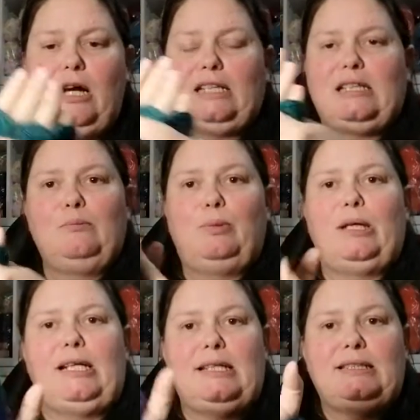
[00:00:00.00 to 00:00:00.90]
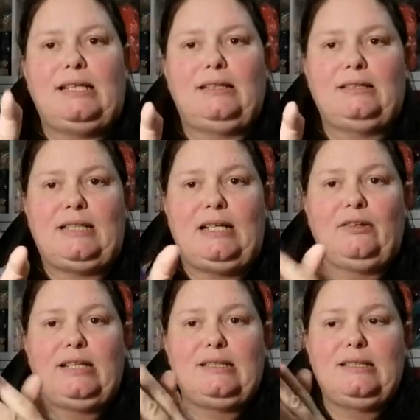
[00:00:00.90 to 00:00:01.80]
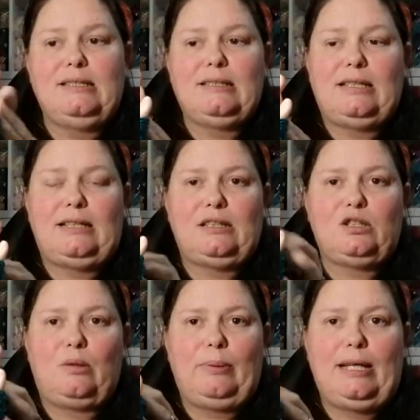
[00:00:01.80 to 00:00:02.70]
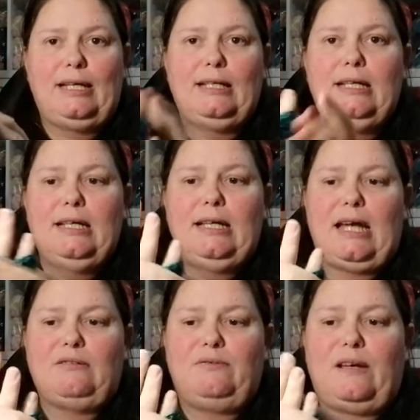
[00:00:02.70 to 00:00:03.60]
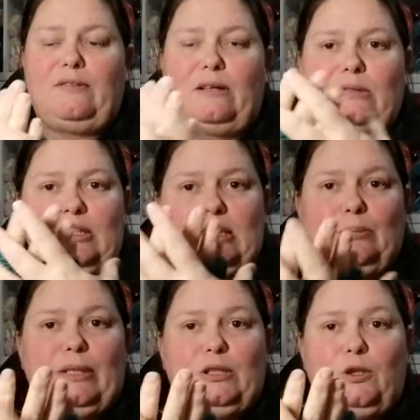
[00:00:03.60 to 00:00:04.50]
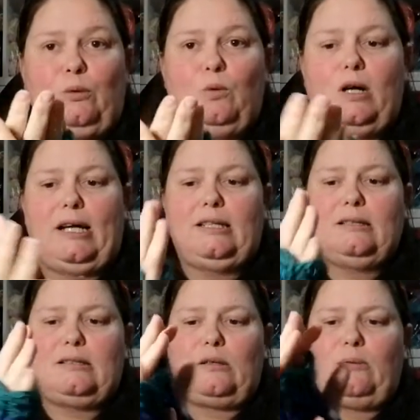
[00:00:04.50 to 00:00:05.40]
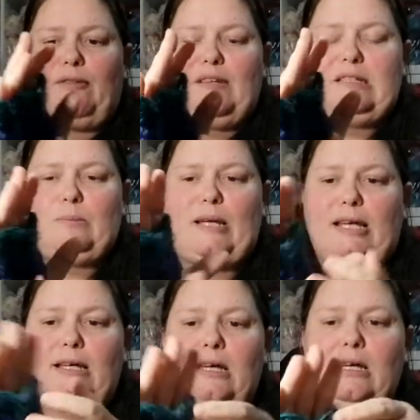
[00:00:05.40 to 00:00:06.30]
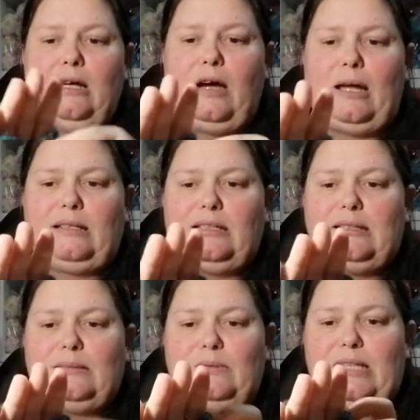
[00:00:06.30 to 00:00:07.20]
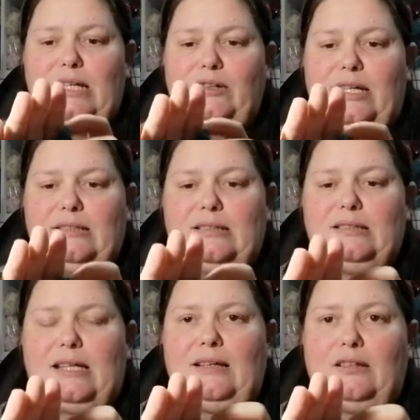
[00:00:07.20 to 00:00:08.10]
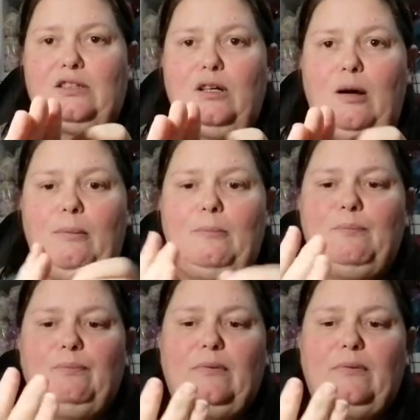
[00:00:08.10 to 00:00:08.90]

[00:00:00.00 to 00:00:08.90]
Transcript: I didn't put any decreases at the top here and found that it was just a bit too wide. So with this pair, I did some decreases at the top.